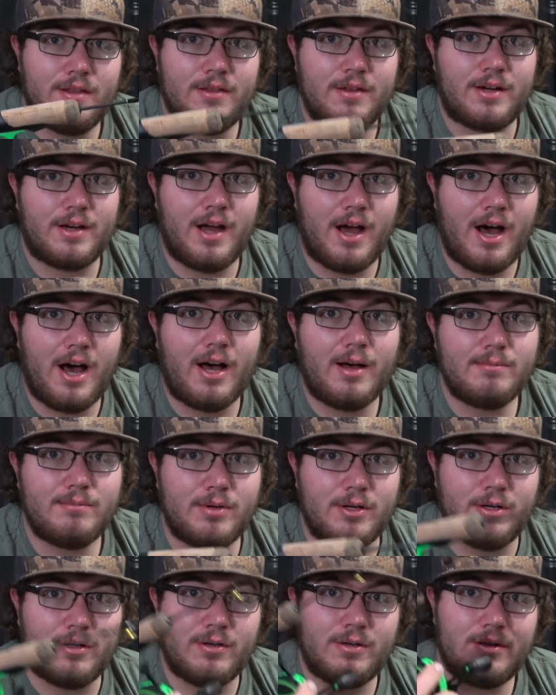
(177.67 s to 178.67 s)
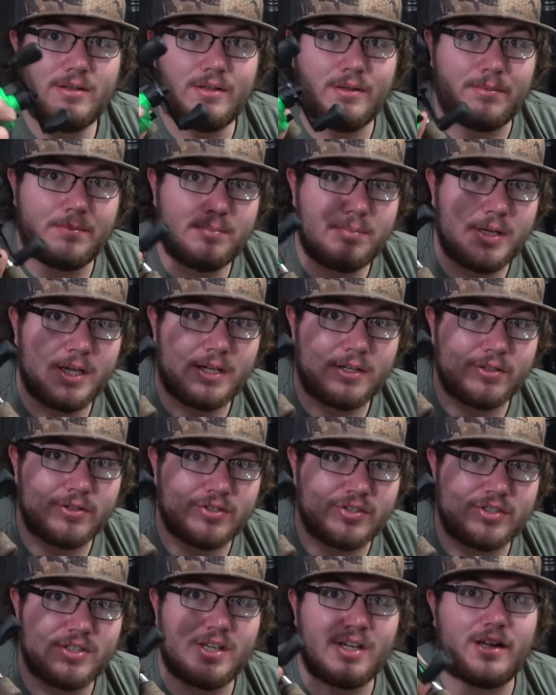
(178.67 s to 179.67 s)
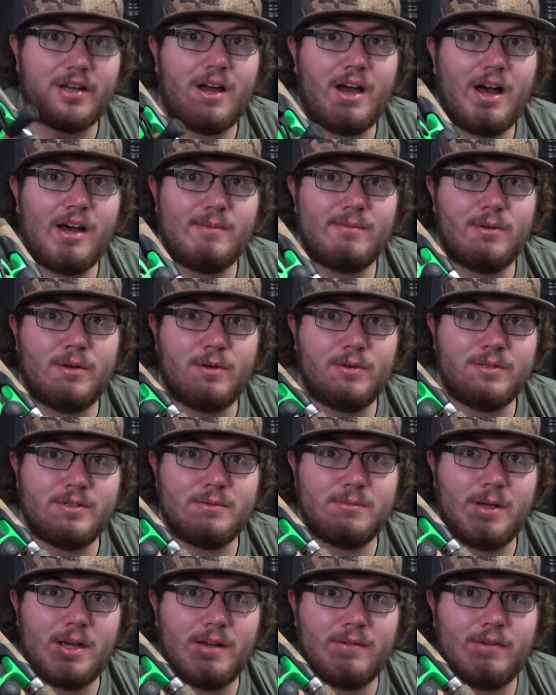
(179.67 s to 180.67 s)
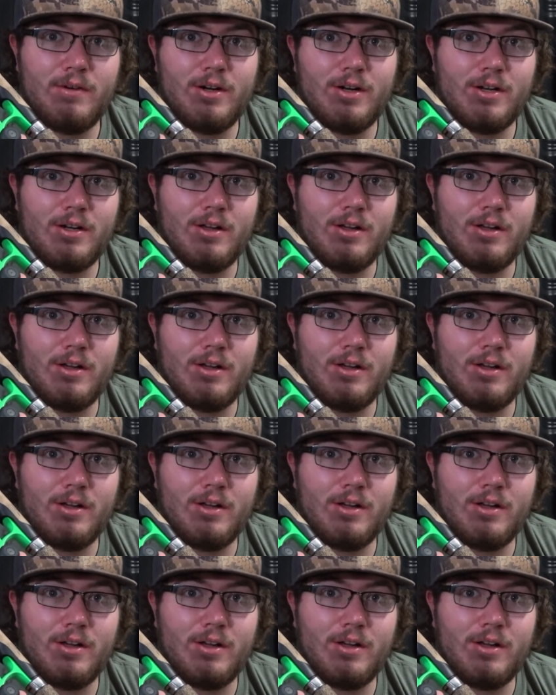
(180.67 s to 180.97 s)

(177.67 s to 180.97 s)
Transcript: The combo, the pickle stick combo as you may have heard it